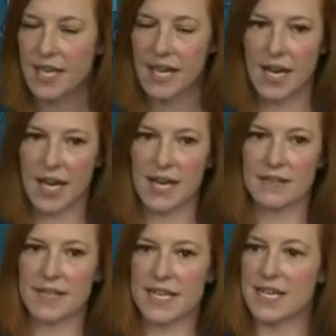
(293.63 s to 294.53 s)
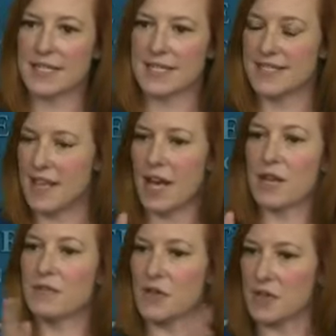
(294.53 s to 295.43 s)
Uh, he's not
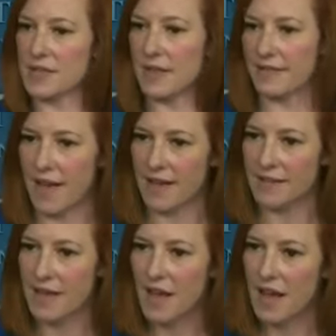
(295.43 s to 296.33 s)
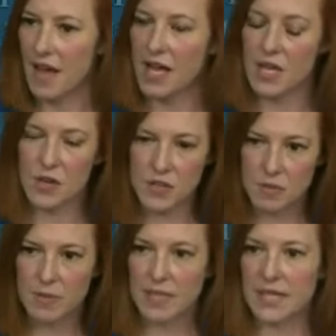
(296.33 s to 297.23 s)
going to focus on that. Uh, he also
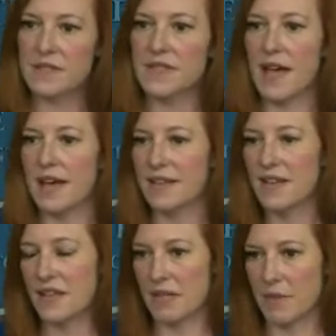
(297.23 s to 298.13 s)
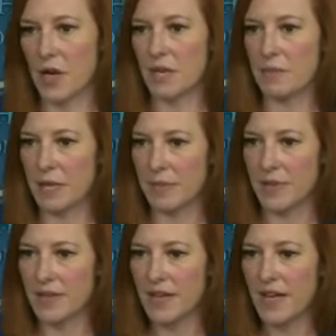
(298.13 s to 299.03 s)
believes that the American
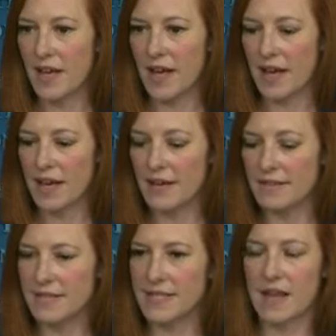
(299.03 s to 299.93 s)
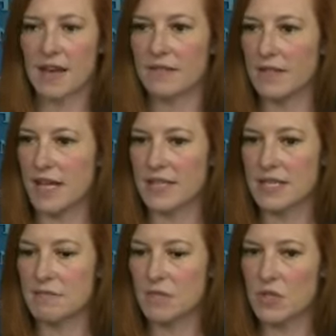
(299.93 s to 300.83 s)
people uh, did not elect
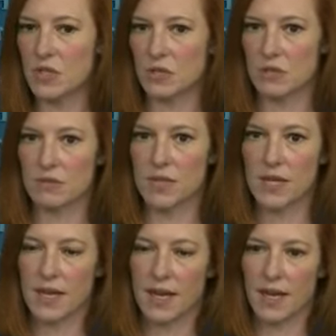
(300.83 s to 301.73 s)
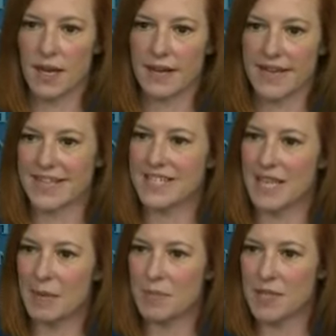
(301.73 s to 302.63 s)
him to uh,
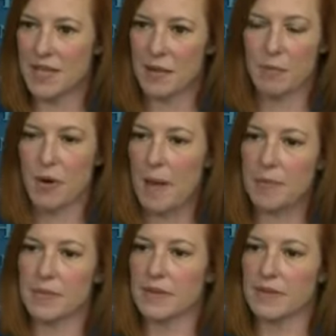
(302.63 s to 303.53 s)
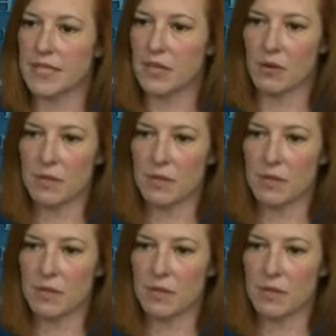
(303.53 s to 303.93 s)
accept improbability or